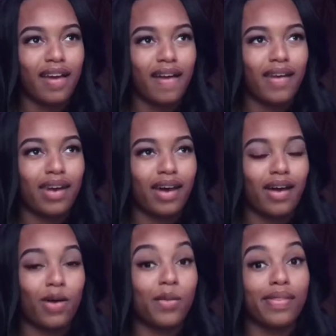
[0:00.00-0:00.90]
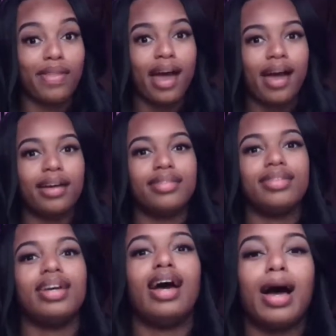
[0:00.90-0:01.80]
And with that,
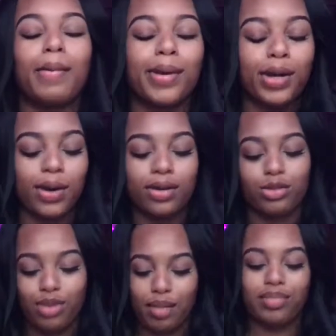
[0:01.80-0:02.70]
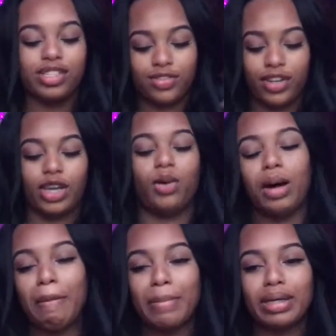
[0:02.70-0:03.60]
I'm gonna go ahead and wrap this video
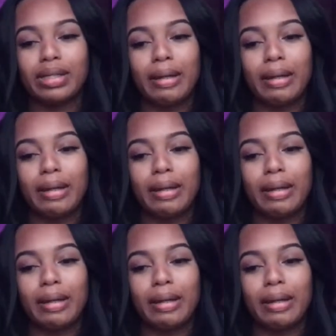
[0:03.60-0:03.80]
up.